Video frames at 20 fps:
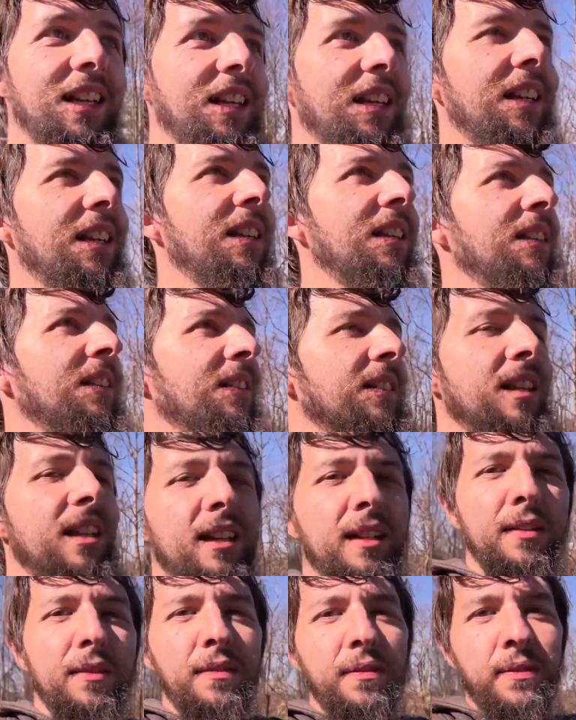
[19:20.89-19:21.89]
You know, it's
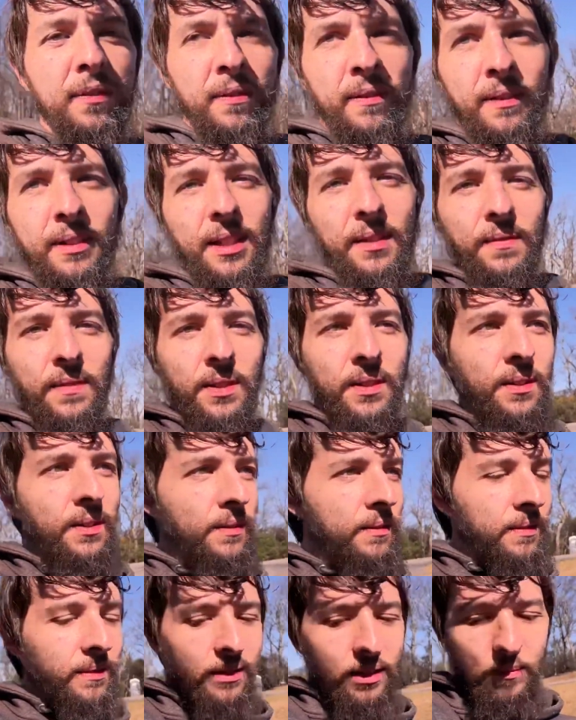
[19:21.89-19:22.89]
kind of
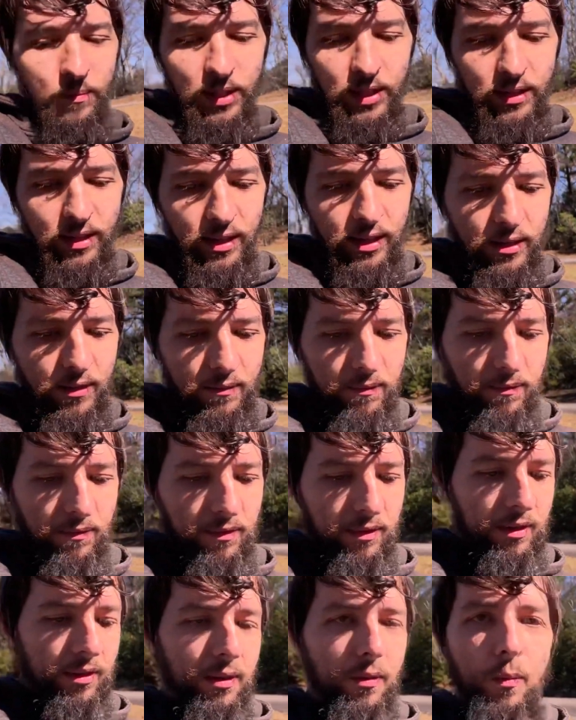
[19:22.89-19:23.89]
difficult and kind of
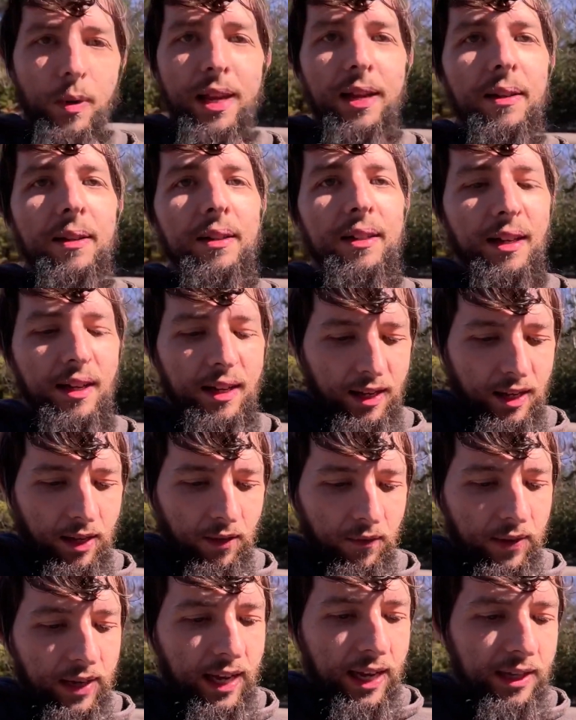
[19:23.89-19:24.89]
a weird
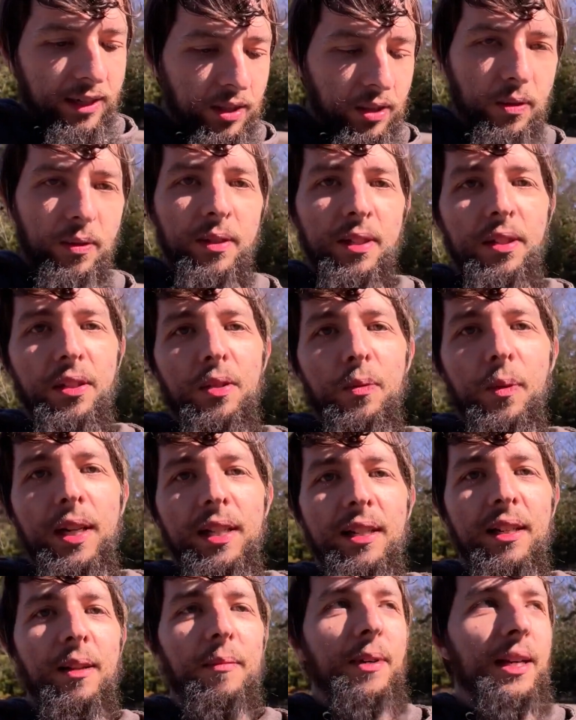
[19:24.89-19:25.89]
financial
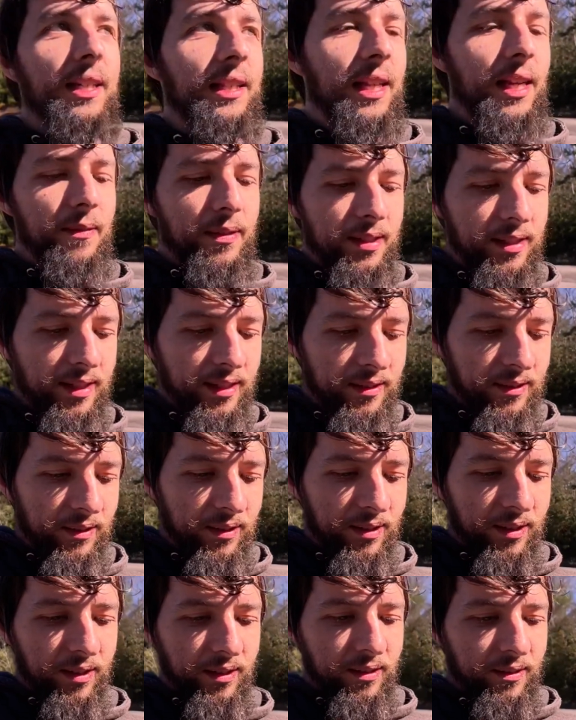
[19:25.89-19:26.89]
situation in my life still.
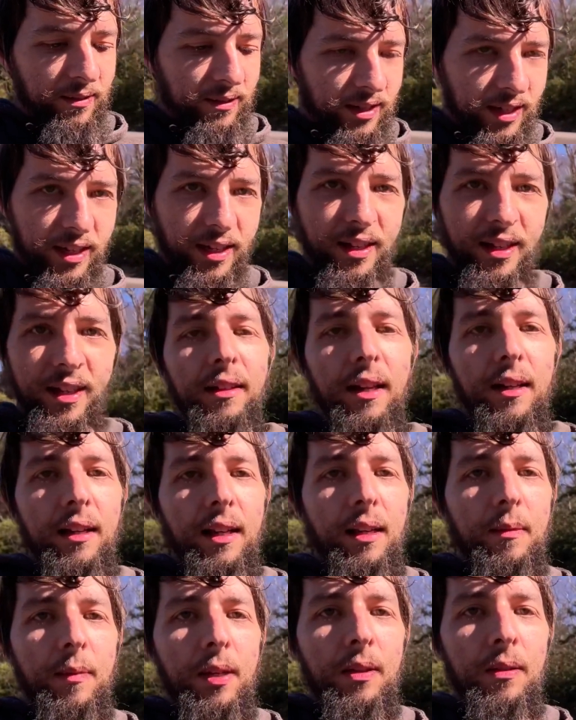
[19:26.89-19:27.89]
So that
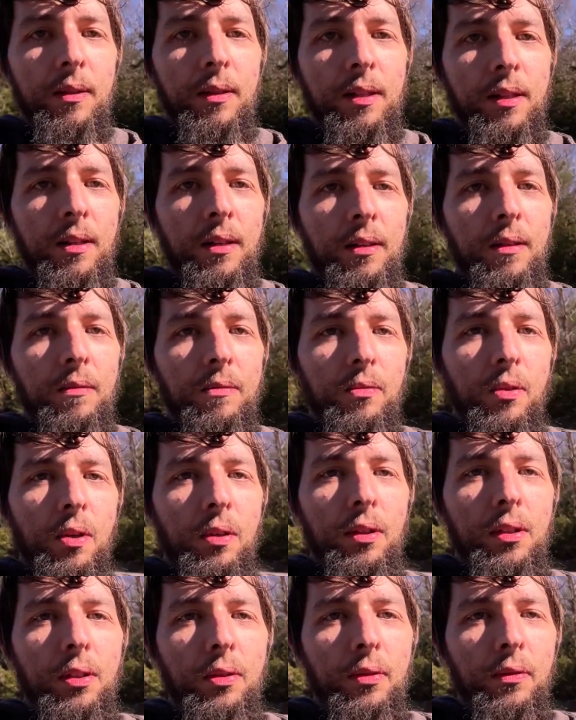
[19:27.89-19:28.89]
email is called
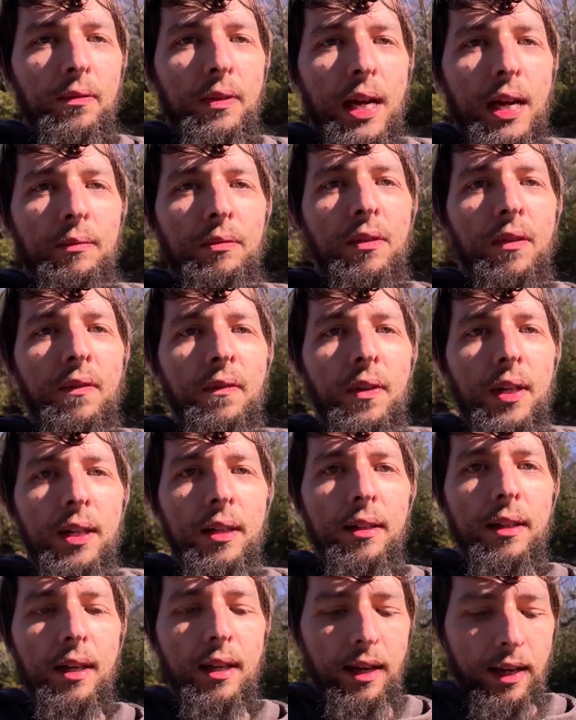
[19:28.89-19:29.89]
Rolling Revival
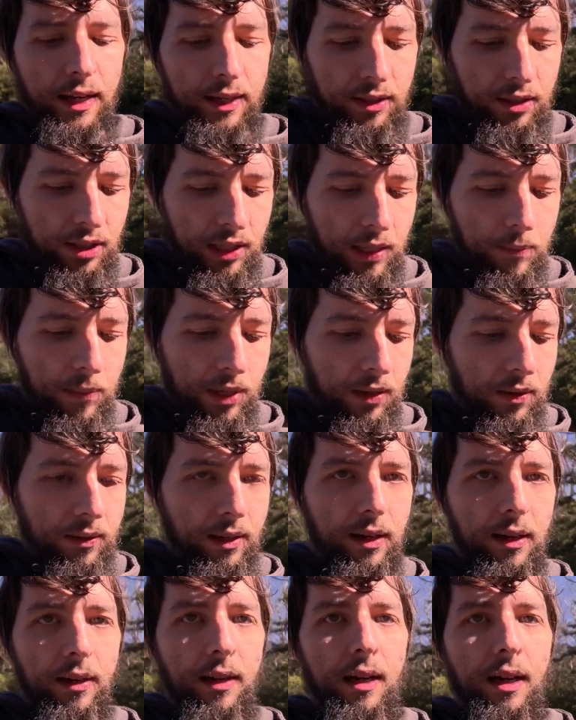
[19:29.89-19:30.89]
Fund at
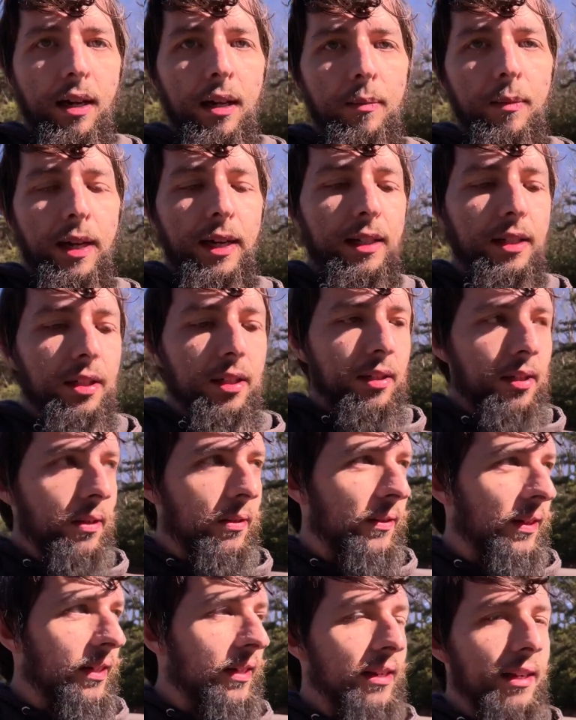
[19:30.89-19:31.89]
gmail.com. I just
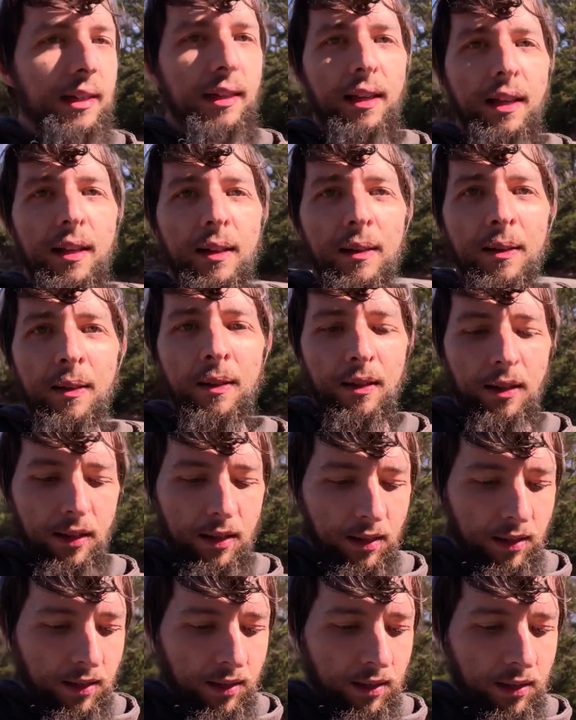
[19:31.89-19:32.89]
created it here.
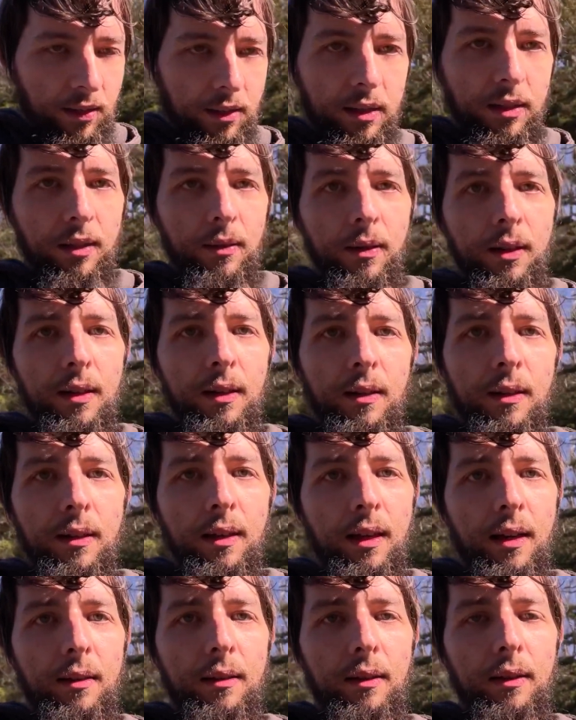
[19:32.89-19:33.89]
So
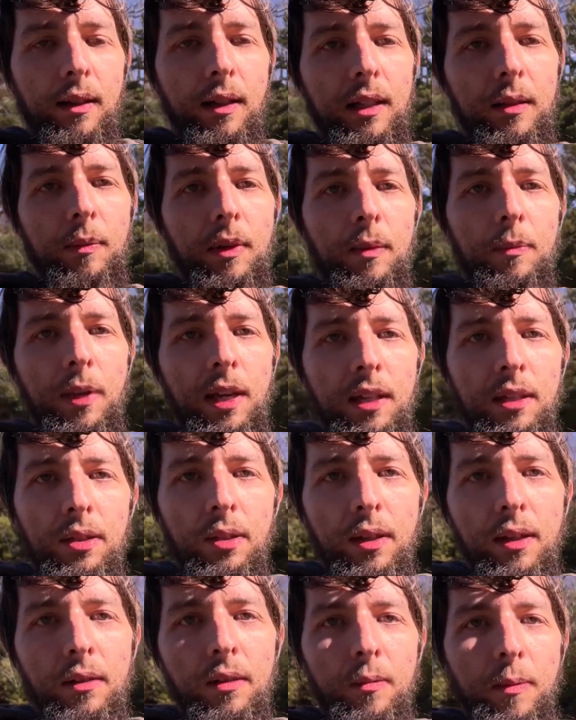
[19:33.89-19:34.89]
yeah, the link to my
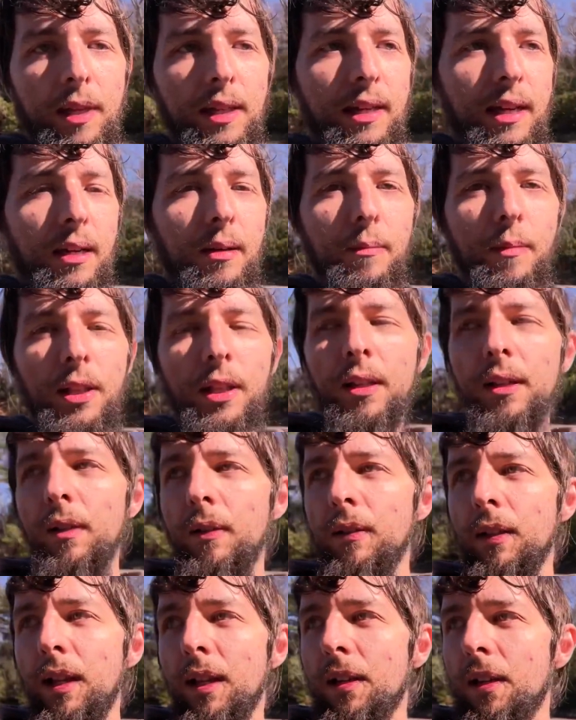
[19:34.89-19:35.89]
Patreon will be down below,
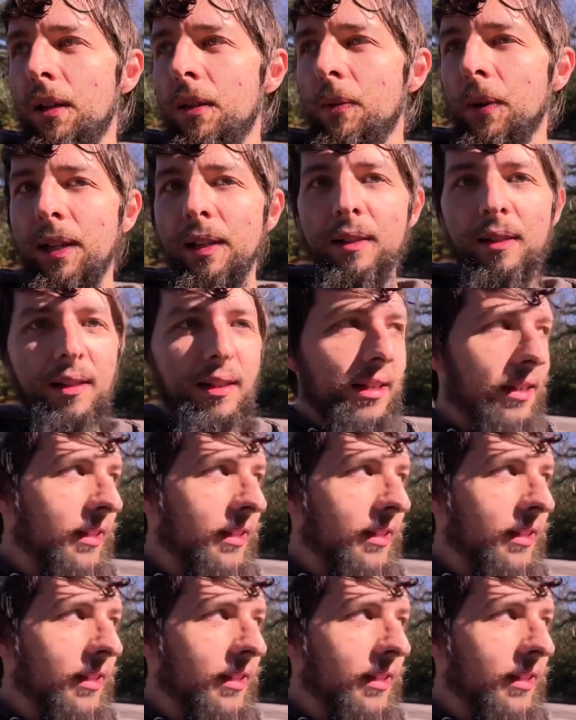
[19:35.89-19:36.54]
like always.